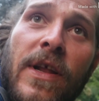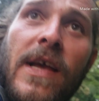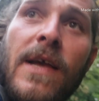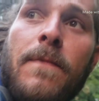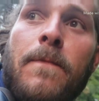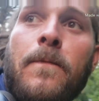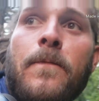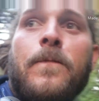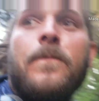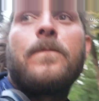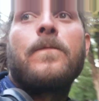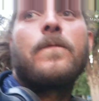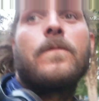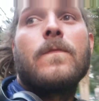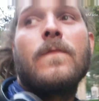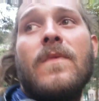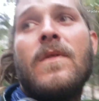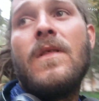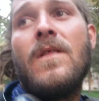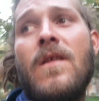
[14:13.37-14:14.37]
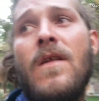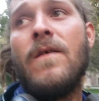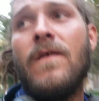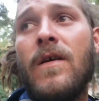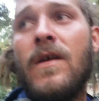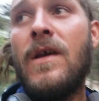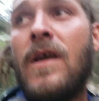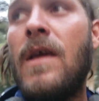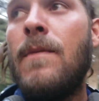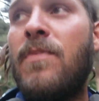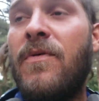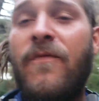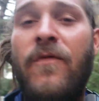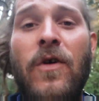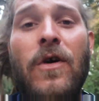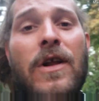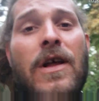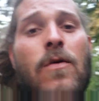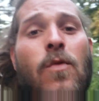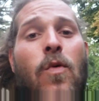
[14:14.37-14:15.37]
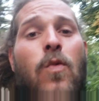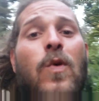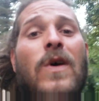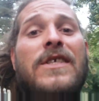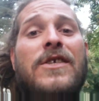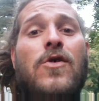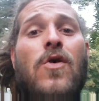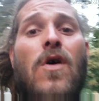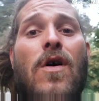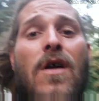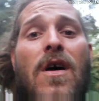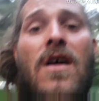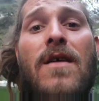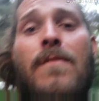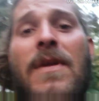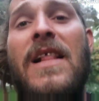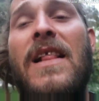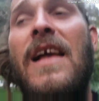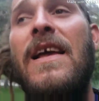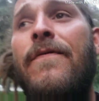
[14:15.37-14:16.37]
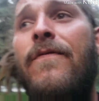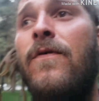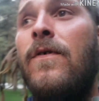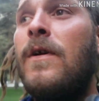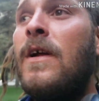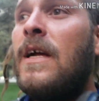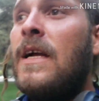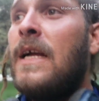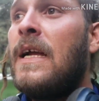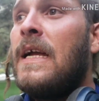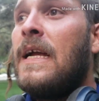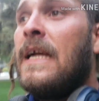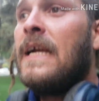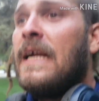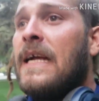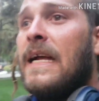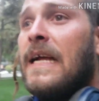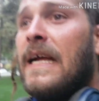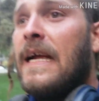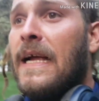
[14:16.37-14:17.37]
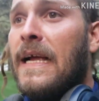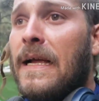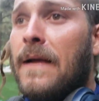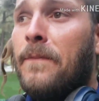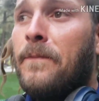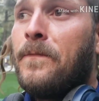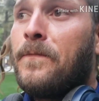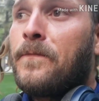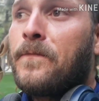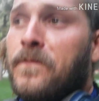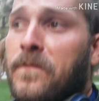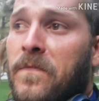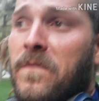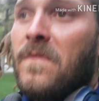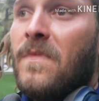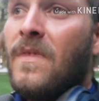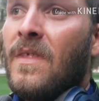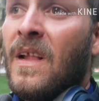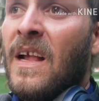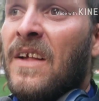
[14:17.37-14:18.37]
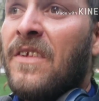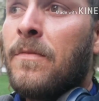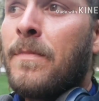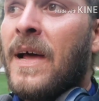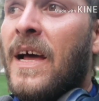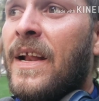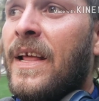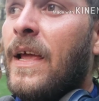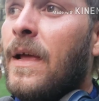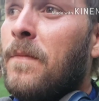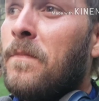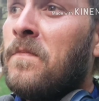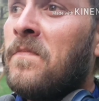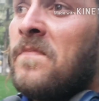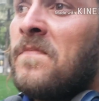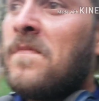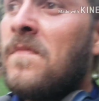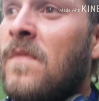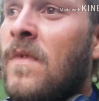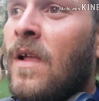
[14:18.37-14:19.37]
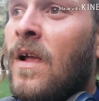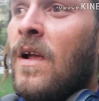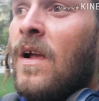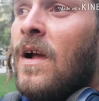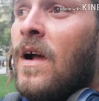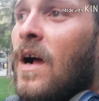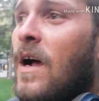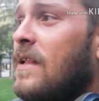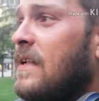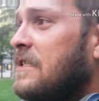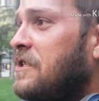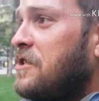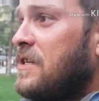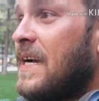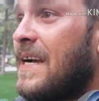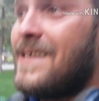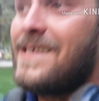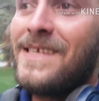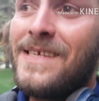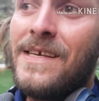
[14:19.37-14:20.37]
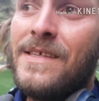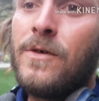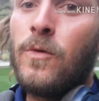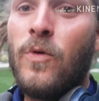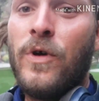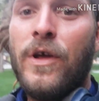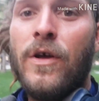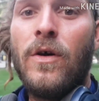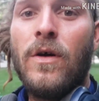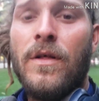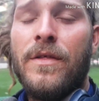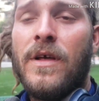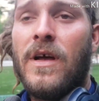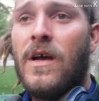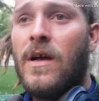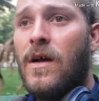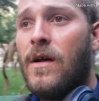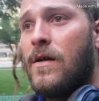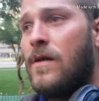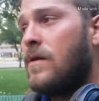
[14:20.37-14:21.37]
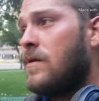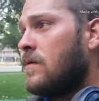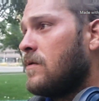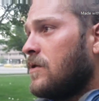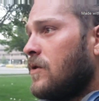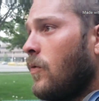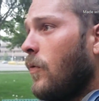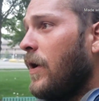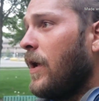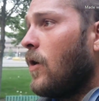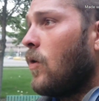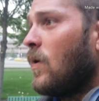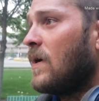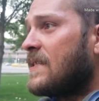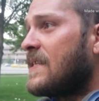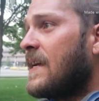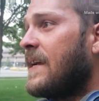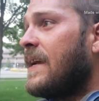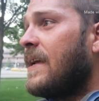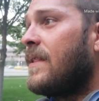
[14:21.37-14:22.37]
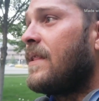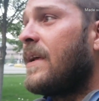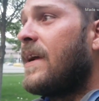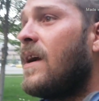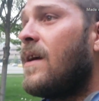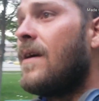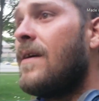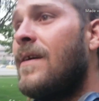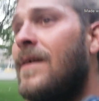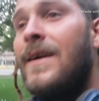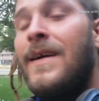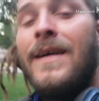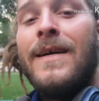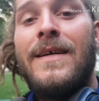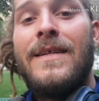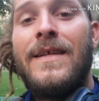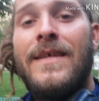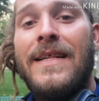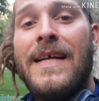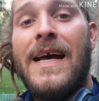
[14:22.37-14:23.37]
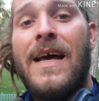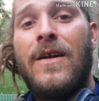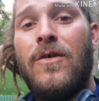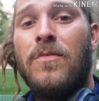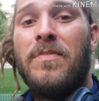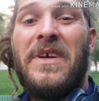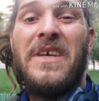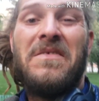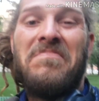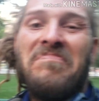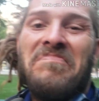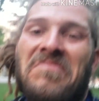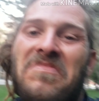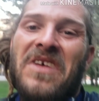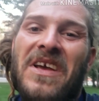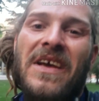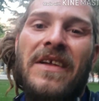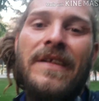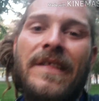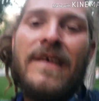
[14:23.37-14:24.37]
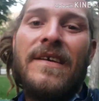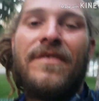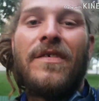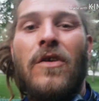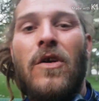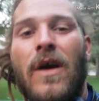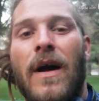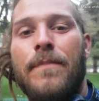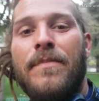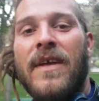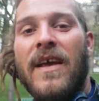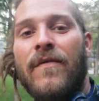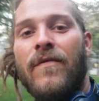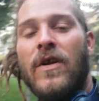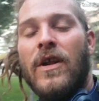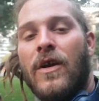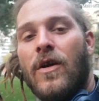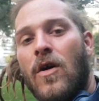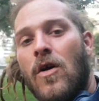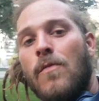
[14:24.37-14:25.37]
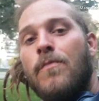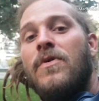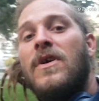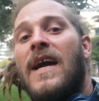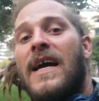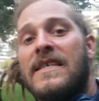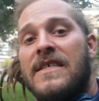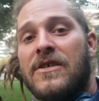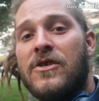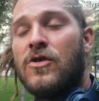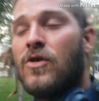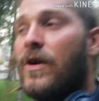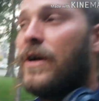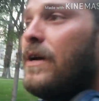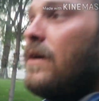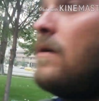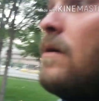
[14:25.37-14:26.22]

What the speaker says: in. Keep you filled in with what's going on in my life. And that's about it. I'll let you guys see the wheel once I get there, and then that'll be the end of this little update video. Hope you guys enjoy it.